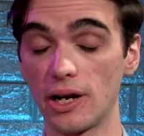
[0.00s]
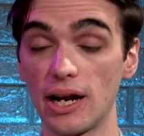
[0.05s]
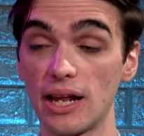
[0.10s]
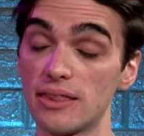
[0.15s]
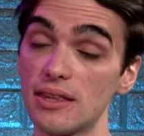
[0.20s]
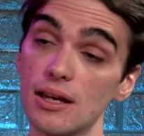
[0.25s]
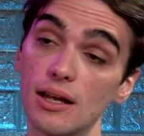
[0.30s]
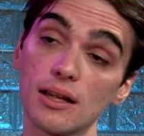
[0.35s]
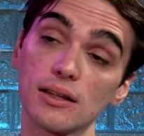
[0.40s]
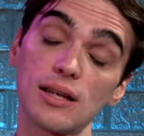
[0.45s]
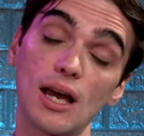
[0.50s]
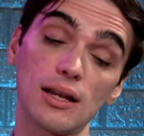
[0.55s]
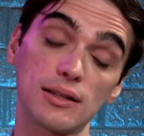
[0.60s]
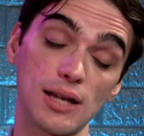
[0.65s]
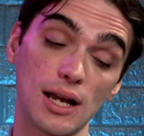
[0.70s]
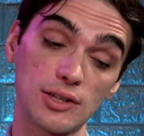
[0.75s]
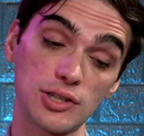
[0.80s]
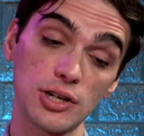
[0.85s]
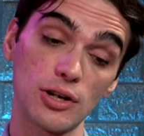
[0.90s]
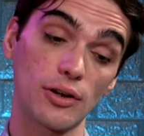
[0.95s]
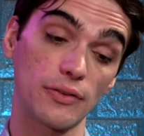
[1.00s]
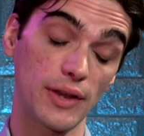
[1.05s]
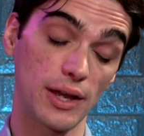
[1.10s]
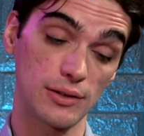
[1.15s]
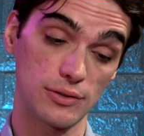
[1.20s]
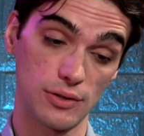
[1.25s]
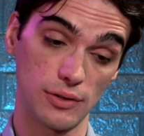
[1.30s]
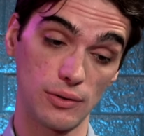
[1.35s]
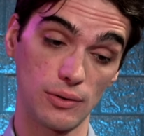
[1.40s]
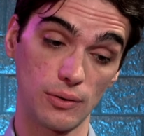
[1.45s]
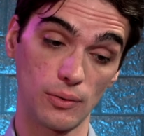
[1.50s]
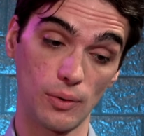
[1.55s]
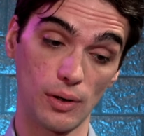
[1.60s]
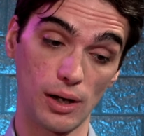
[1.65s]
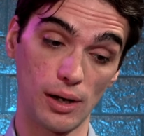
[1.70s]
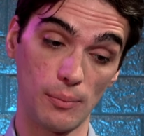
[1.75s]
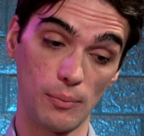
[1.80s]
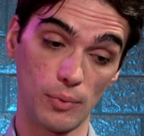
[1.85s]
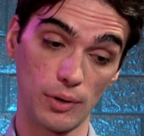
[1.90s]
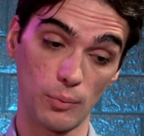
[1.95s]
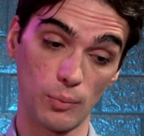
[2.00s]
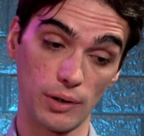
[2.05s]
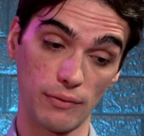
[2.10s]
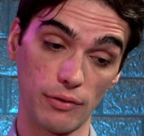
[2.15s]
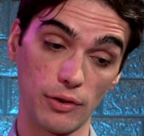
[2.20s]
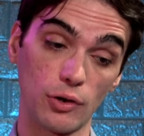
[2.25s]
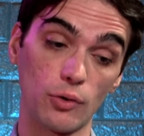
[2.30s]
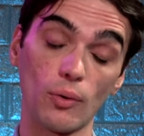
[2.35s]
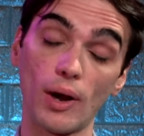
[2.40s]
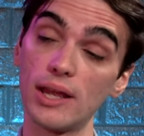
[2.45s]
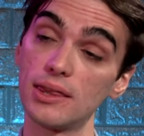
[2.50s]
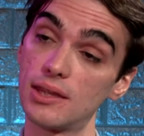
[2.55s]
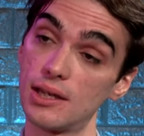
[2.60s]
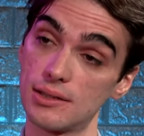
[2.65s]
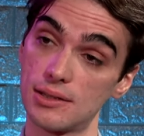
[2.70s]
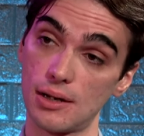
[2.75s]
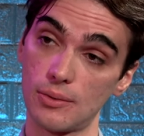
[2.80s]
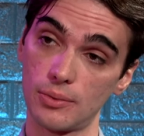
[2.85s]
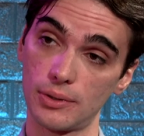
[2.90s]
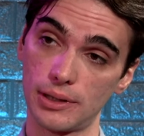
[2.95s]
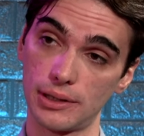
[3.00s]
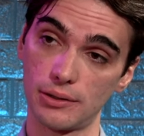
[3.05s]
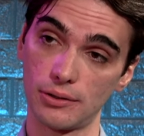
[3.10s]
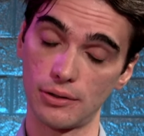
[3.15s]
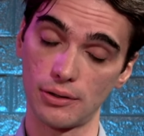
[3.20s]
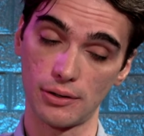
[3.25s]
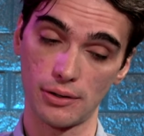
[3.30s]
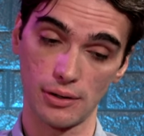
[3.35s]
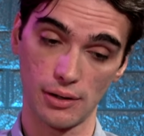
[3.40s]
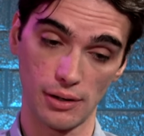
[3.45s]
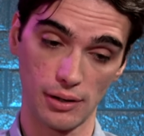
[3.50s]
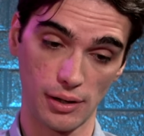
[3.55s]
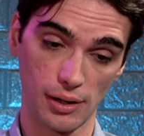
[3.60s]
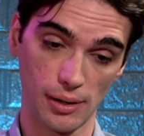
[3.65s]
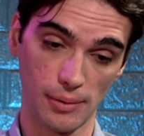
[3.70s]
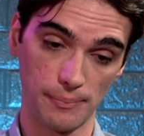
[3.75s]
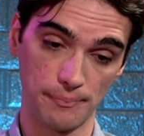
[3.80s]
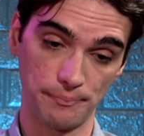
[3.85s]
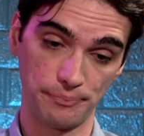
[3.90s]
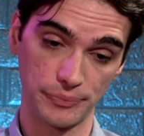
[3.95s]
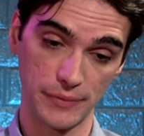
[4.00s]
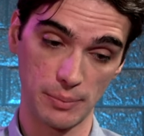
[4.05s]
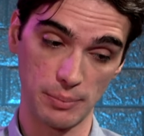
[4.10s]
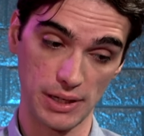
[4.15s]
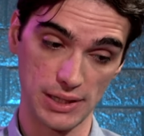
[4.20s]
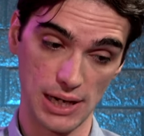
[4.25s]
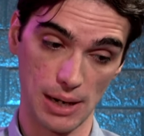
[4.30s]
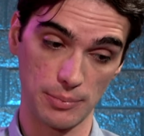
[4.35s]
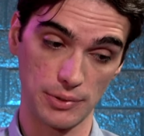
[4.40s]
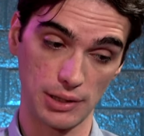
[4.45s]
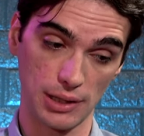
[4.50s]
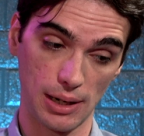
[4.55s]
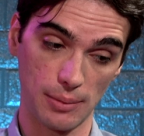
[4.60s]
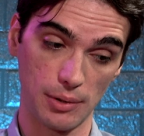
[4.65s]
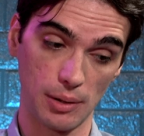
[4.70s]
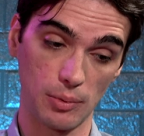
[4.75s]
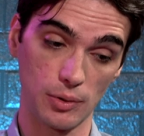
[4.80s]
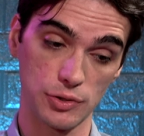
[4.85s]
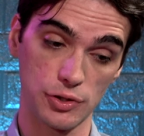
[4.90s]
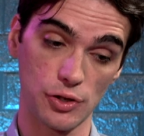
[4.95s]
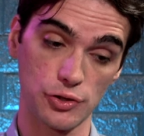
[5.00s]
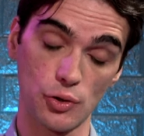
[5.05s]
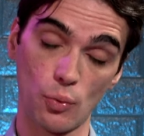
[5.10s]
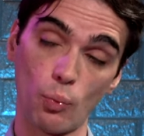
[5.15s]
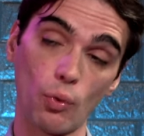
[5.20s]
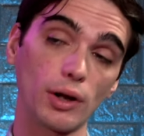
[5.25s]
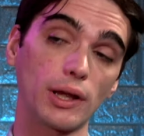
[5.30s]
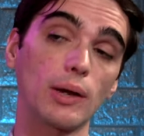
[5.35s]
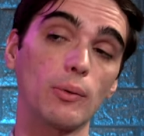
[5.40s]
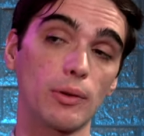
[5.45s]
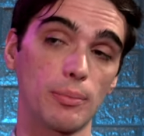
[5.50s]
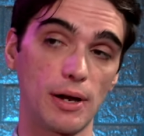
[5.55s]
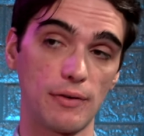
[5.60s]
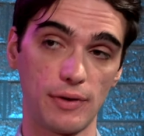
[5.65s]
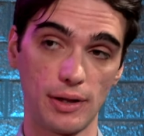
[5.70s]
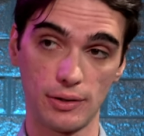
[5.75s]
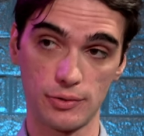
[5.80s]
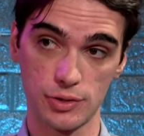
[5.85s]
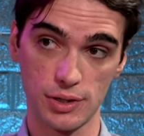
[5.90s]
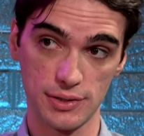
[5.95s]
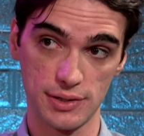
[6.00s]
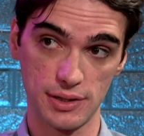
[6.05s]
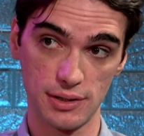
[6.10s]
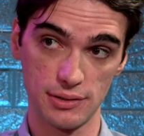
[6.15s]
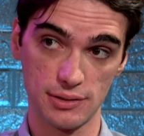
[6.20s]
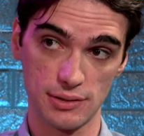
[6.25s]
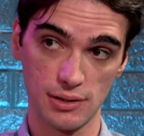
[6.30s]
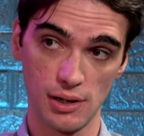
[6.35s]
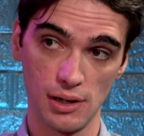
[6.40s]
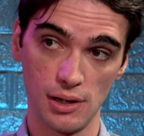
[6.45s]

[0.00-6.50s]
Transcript: And I think touching on that too, one of the great things I really learned in my time with the library was also working with my fellow trustees.